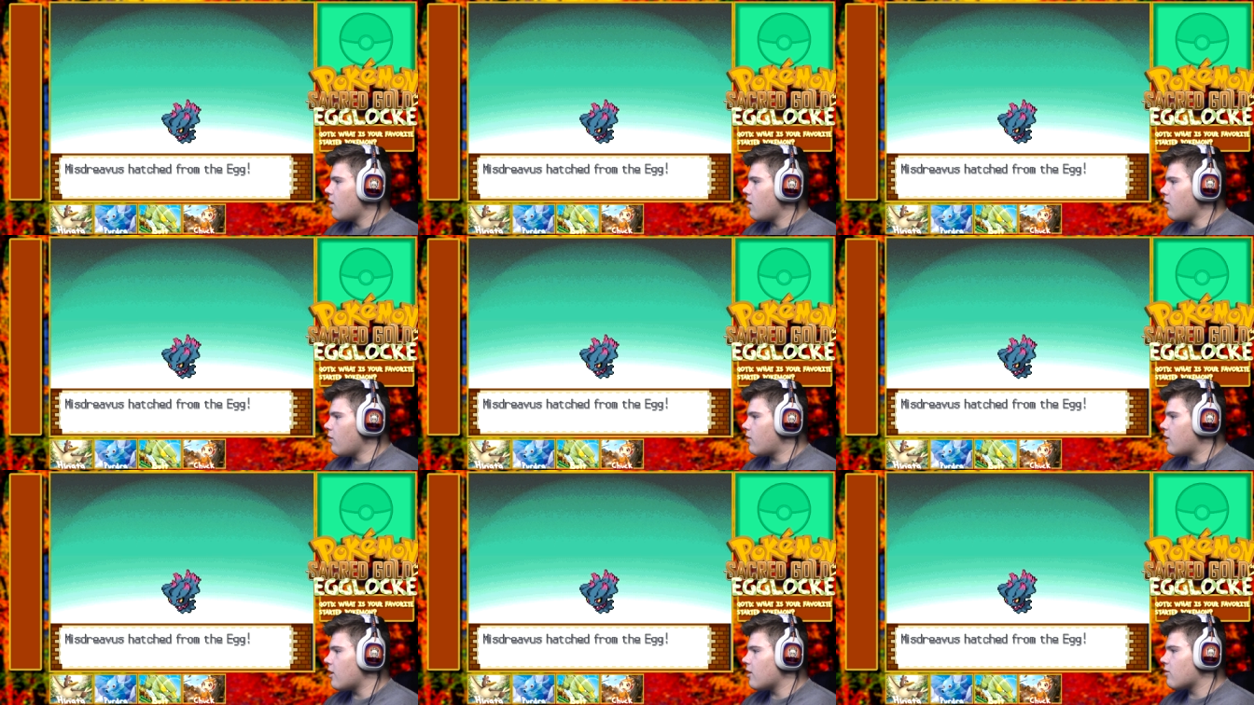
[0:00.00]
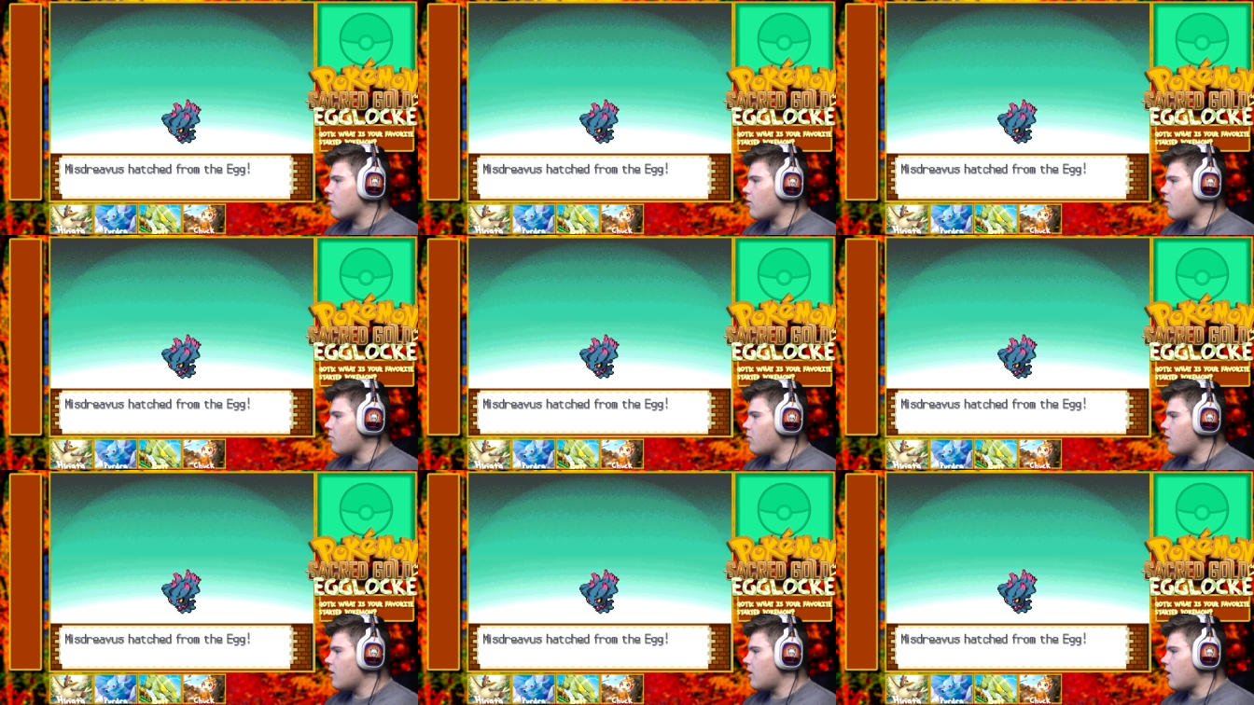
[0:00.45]
Okay, so
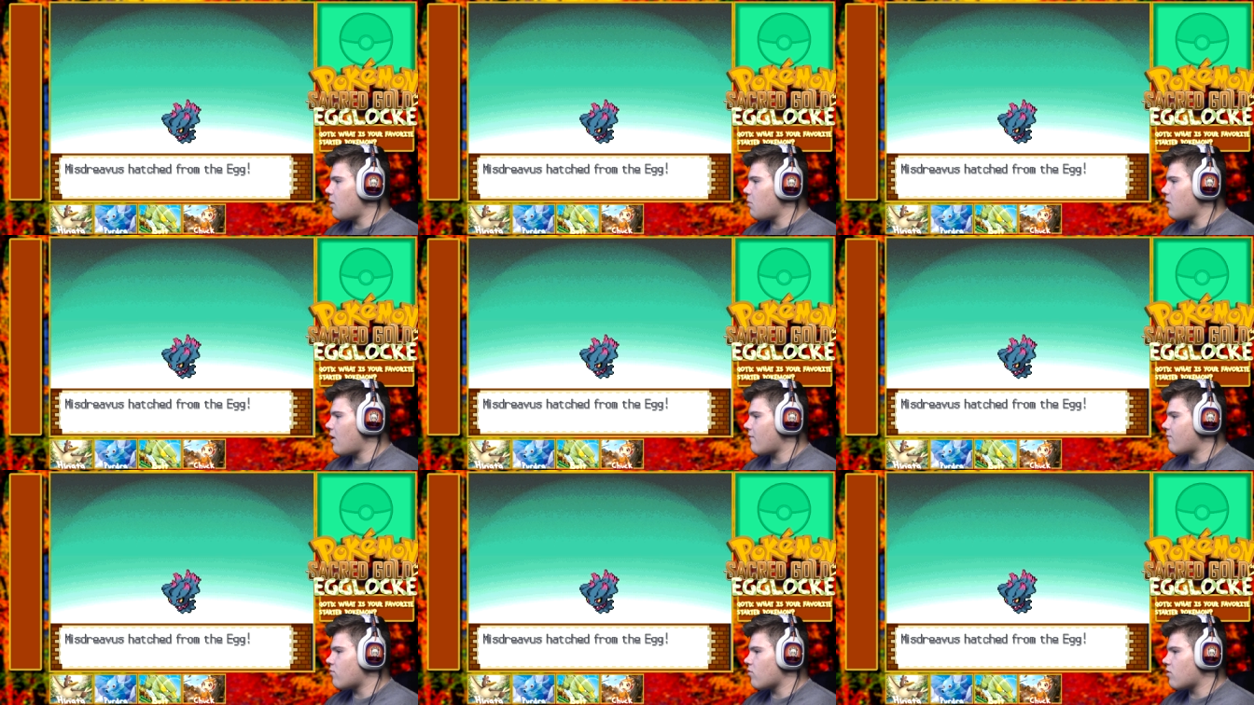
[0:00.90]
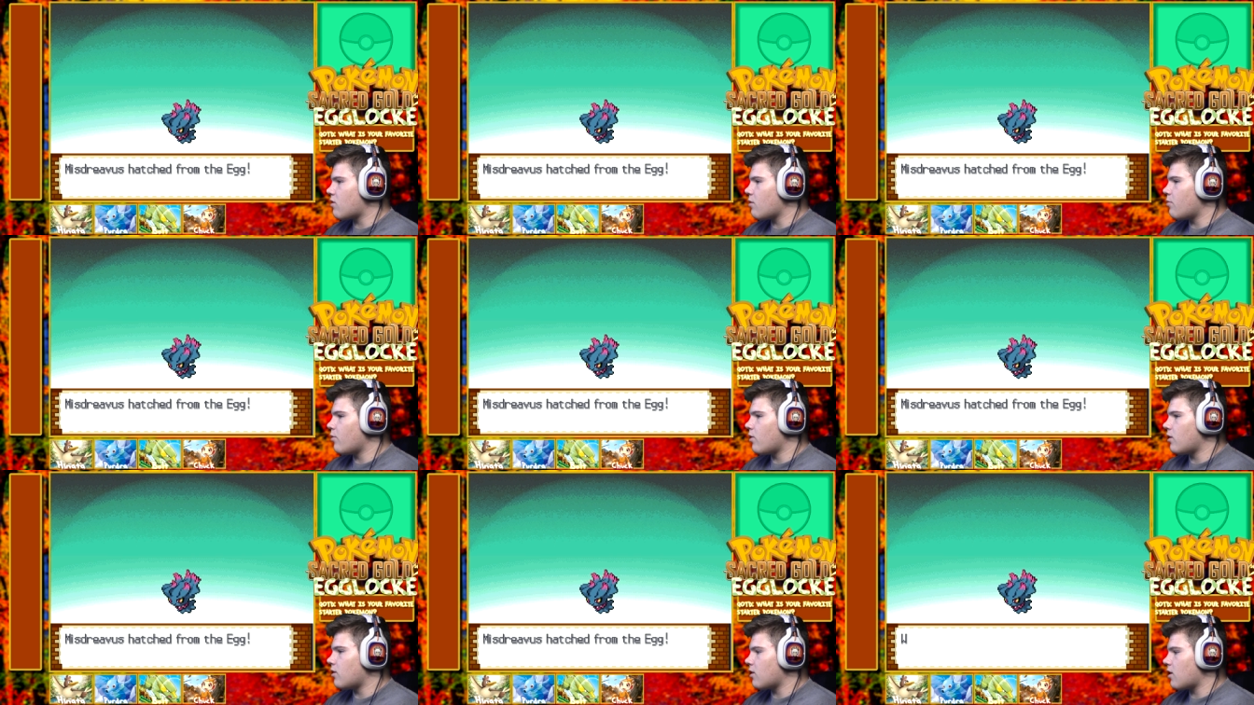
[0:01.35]
I'm gonna name it after
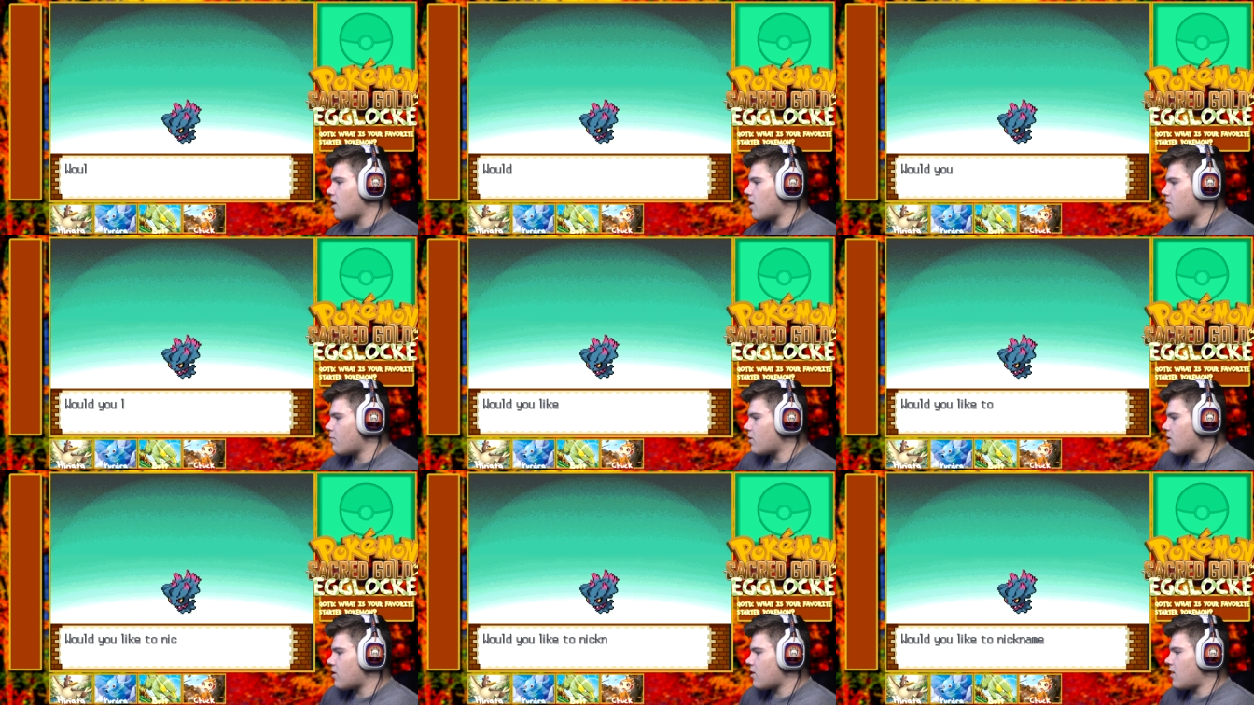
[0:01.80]
someone in the comments,